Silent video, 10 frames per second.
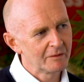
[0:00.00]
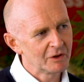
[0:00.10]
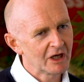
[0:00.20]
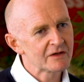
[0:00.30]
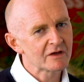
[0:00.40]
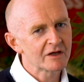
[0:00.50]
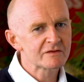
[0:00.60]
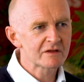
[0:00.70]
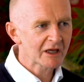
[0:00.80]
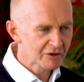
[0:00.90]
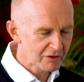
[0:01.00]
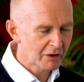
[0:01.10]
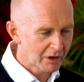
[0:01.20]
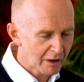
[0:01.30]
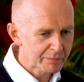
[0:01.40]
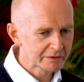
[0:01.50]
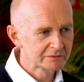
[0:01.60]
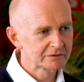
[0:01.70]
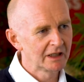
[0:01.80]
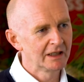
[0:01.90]
I mean, as, as they grow up,
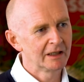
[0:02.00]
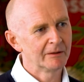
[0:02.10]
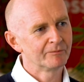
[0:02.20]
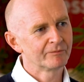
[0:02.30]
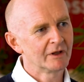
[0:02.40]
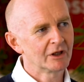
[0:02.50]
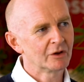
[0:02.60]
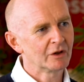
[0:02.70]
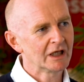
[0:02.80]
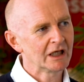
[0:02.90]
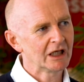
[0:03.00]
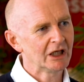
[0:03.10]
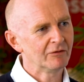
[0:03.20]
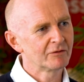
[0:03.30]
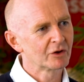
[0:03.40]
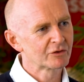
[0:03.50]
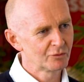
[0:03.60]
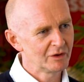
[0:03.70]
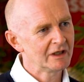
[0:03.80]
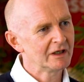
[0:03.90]
um, you know, it, you've got
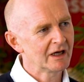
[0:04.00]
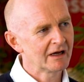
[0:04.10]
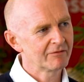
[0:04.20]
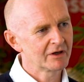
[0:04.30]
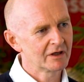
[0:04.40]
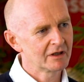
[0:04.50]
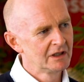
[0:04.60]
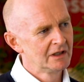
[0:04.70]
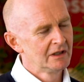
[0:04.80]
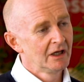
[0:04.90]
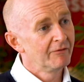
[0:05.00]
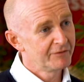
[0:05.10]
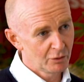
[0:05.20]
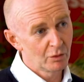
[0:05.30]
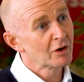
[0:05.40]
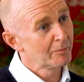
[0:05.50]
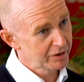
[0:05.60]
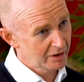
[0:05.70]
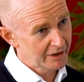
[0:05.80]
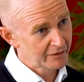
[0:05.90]
to really have a, a view on
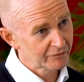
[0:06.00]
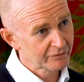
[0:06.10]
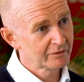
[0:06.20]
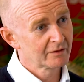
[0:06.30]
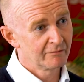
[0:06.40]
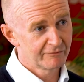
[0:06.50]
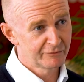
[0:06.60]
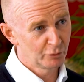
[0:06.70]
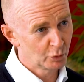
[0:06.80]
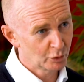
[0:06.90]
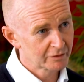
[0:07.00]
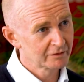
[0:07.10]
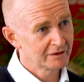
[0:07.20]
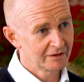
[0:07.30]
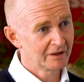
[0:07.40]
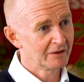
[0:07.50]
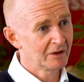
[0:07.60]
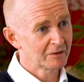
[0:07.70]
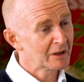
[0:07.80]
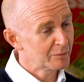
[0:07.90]
compliance and fraud and, and,
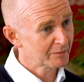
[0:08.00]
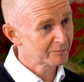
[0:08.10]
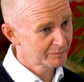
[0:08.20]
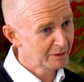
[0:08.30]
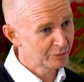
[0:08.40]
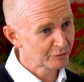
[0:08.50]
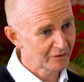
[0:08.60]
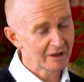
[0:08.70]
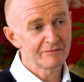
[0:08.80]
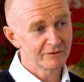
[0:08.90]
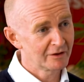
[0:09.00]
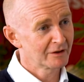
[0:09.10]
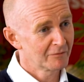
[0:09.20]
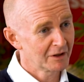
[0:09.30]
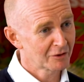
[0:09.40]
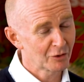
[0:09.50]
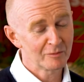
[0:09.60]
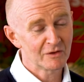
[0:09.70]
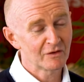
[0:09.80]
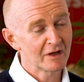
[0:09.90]
and, keeping people safe and the, the
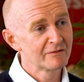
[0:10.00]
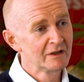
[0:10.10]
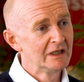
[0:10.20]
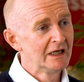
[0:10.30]
economy safe.